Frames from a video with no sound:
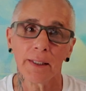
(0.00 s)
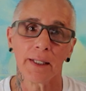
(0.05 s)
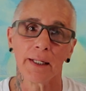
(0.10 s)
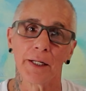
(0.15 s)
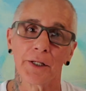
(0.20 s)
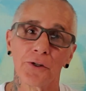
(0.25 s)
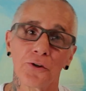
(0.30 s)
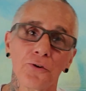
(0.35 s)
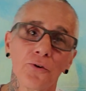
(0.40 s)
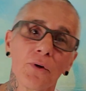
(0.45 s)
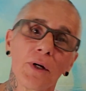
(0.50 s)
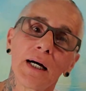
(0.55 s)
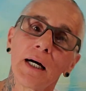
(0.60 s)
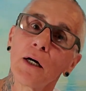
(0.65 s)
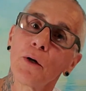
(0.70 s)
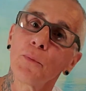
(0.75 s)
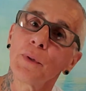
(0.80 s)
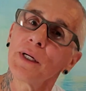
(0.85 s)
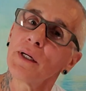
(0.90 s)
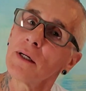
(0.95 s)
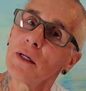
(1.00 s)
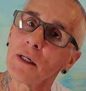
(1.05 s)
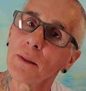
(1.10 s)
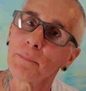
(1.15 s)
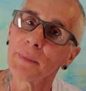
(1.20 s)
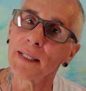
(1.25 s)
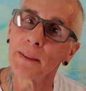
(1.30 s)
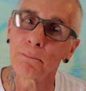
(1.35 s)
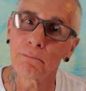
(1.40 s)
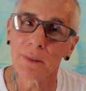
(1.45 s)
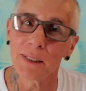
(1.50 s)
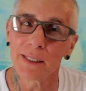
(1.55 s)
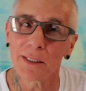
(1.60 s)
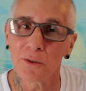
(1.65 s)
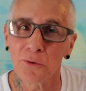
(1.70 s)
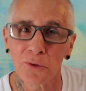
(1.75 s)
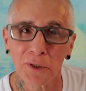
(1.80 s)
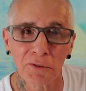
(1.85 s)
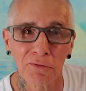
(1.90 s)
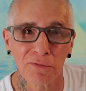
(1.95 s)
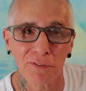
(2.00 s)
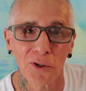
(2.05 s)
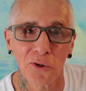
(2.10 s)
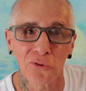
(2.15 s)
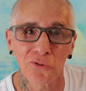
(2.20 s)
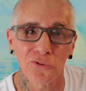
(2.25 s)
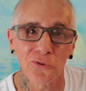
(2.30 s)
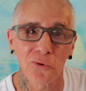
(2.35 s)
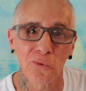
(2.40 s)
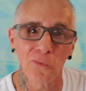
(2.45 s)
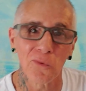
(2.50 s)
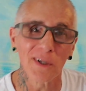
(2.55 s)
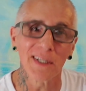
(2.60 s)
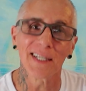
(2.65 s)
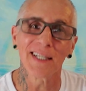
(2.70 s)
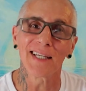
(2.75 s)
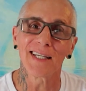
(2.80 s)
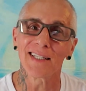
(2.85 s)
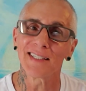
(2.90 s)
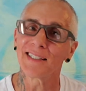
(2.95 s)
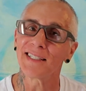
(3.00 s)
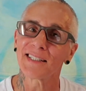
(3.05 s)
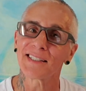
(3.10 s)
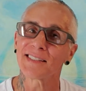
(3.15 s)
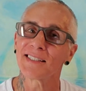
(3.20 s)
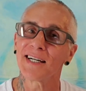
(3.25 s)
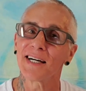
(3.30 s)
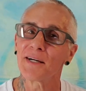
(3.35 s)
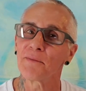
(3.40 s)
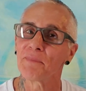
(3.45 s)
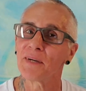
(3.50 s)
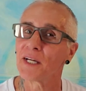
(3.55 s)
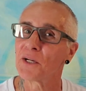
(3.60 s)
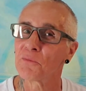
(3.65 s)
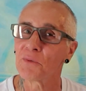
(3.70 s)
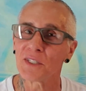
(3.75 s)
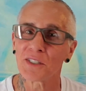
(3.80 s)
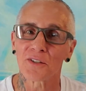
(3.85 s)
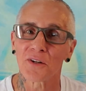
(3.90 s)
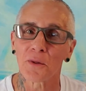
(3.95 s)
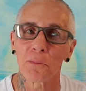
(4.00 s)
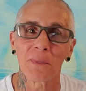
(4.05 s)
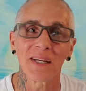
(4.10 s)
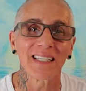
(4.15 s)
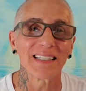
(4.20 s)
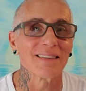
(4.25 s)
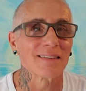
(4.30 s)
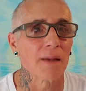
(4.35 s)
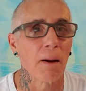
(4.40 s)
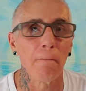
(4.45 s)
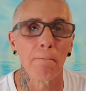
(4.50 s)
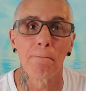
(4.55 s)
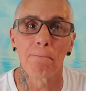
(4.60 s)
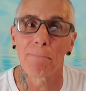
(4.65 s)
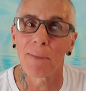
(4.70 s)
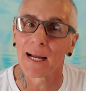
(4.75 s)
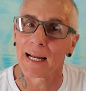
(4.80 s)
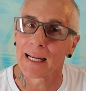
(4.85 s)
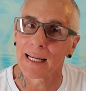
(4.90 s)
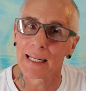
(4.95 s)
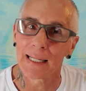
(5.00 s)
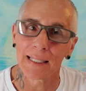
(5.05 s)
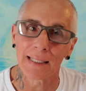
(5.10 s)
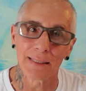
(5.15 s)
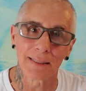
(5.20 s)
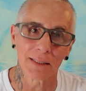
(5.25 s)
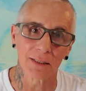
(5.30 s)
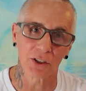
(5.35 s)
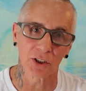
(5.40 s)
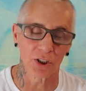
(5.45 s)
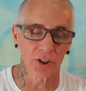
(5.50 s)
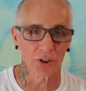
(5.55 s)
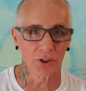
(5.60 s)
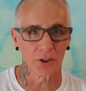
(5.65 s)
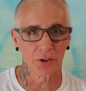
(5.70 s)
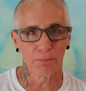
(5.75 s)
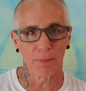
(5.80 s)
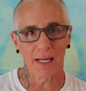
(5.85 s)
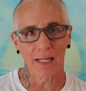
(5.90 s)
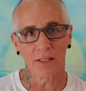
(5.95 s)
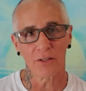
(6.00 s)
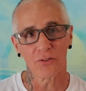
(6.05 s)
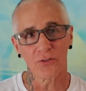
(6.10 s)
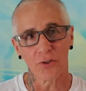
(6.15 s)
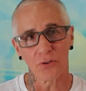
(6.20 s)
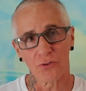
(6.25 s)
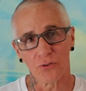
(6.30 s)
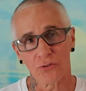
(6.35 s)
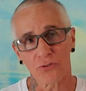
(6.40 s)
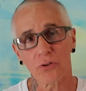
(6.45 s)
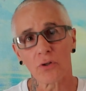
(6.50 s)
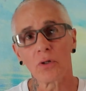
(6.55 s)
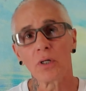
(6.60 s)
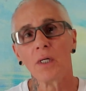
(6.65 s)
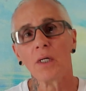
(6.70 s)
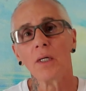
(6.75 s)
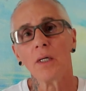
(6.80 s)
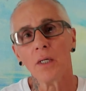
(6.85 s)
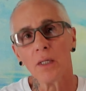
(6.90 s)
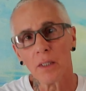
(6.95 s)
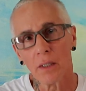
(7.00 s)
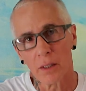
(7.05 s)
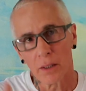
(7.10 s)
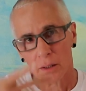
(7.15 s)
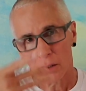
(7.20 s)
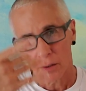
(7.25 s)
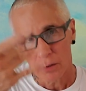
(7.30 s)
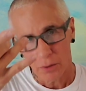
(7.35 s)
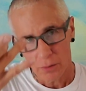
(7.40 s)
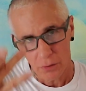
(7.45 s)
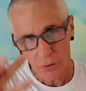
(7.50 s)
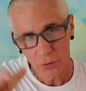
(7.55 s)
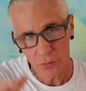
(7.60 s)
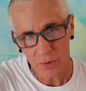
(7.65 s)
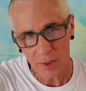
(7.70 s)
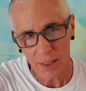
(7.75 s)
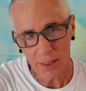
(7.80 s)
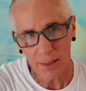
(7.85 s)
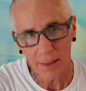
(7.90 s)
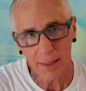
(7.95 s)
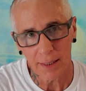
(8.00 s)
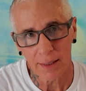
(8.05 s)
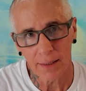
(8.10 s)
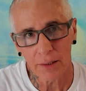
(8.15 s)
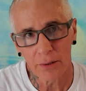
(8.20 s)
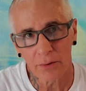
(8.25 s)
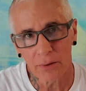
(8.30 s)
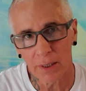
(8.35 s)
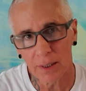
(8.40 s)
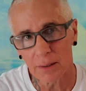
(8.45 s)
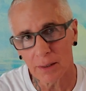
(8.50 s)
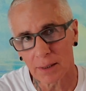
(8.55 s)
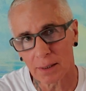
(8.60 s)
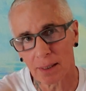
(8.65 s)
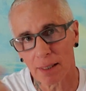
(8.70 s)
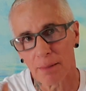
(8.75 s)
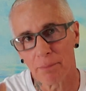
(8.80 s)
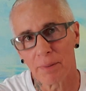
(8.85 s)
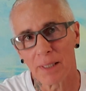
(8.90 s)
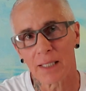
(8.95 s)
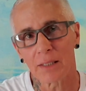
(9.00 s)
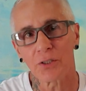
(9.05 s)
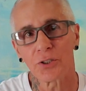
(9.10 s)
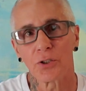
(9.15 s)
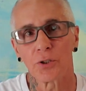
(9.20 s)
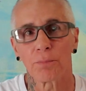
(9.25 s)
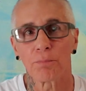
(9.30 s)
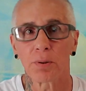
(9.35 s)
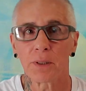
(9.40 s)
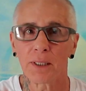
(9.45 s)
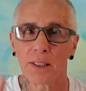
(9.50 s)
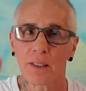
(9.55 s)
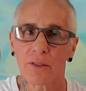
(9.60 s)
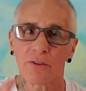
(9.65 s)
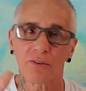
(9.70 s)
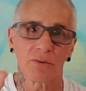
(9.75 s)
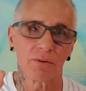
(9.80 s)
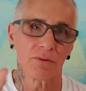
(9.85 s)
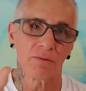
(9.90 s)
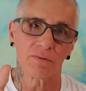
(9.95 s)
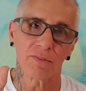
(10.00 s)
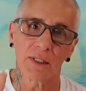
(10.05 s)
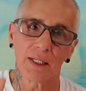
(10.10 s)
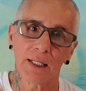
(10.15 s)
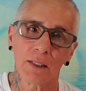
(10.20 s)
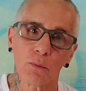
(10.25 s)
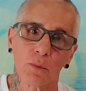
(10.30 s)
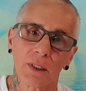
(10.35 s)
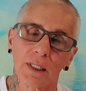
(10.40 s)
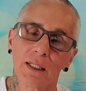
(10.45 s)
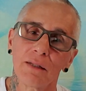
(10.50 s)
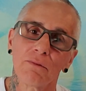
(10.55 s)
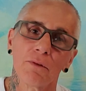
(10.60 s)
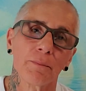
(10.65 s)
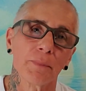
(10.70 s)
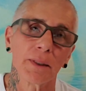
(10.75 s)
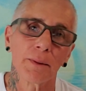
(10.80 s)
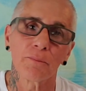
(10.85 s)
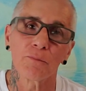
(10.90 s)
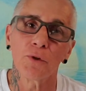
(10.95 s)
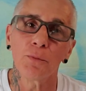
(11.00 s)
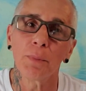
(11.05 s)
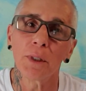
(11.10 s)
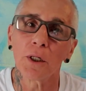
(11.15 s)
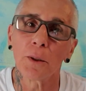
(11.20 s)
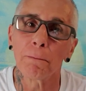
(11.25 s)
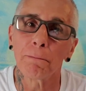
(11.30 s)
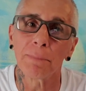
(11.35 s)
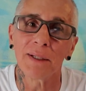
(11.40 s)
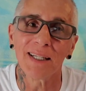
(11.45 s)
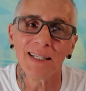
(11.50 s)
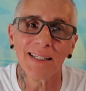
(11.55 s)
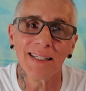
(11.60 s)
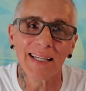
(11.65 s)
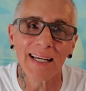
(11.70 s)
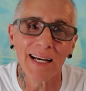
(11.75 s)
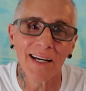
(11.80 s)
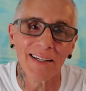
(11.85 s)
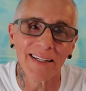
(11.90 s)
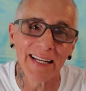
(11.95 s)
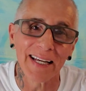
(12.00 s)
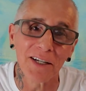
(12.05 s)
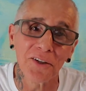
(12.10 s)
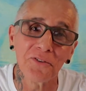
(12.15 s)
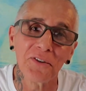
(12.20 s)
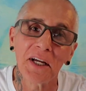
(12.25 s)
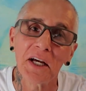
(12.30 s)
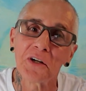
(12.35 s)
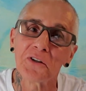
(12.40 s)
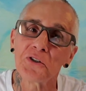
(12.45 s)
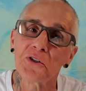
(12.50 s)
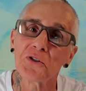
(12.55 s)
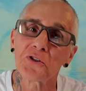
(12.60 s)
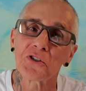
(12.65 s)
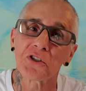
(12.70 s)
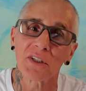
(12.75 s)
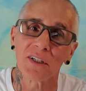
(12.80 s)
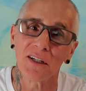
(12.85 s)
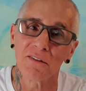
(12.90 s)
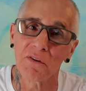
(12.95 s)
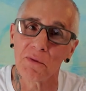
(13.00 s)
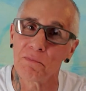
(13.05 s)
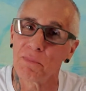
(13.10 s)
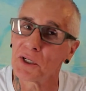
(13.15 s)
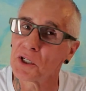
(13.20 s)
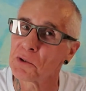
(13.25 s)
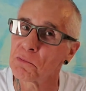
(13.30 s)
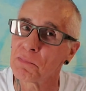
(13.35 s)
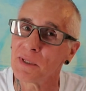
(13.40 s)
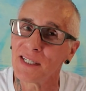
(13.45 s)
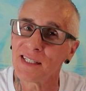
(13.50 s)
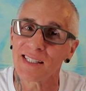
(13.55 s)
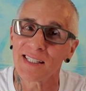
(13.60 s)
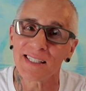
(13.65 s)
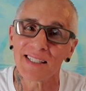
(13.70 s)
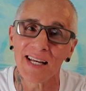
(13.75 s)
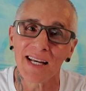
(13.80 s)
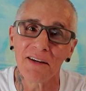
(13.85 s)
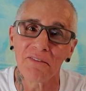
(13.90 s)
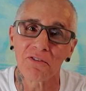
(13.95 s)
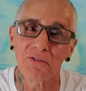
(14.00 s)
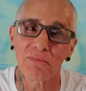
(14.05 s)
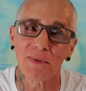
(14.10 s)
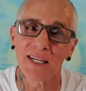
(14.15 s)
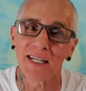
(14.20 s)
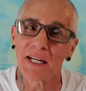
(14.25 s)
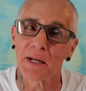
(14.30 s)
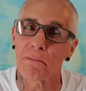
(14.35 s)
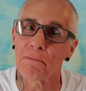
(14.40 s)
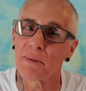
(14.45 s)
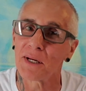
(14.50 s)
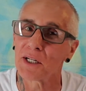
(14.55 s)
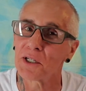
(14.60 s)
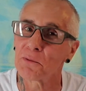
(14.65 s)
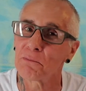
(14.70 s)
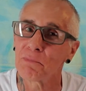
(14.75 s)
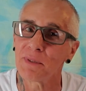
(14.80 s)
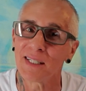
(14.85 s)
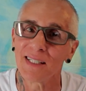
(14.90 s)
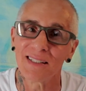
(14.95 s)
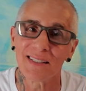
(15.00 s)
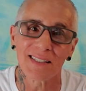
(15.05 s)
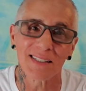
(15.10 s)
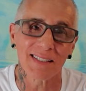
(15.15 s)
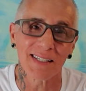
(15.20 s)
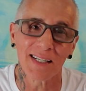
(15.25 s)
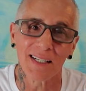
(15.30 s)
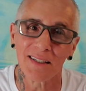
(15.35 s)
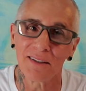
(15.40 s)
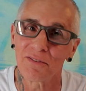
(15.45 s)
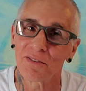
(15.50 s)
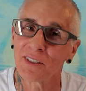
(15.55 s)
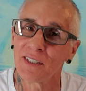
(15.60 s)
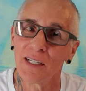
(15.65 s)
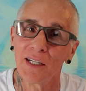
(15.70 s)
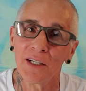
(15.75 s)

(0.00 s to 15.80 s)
And you know how we are, man. Blood only flows to one head at a time, man. We start making some bad decisions. So you take the guy back to your place, fine, whatever, man. You better nail down your stuff. It better be in safes, man. It better be in safes.